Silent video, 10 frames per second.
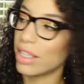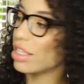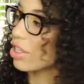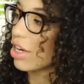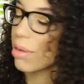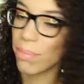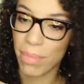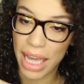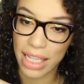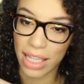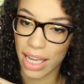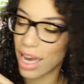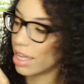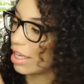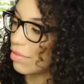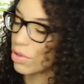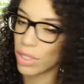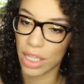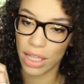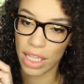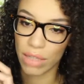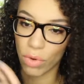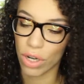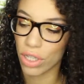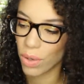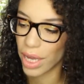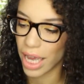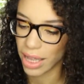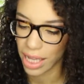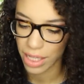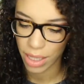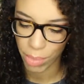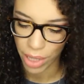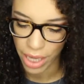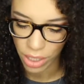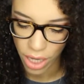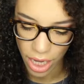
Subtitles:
These are amazing. I love using these for. So again, that's the BH